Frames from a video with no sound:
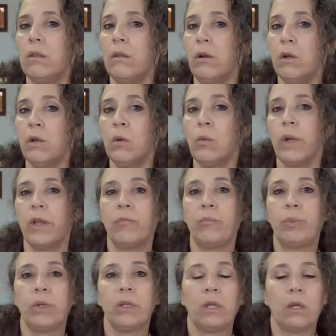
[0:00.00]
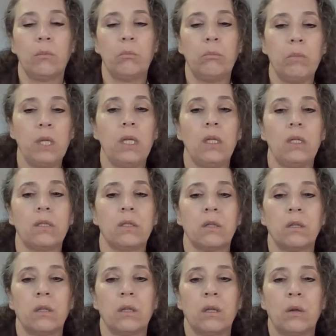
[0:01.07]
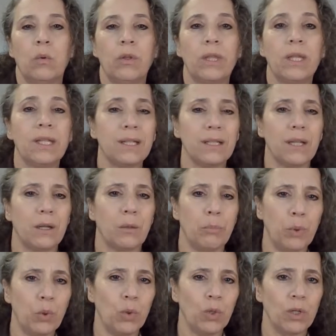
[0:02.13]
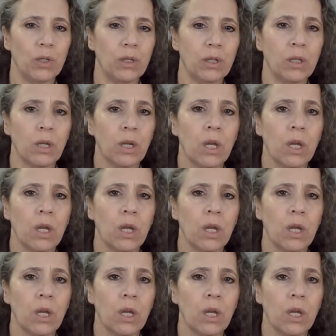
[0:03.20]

her way of putting up meat, well, they did a lot of pork.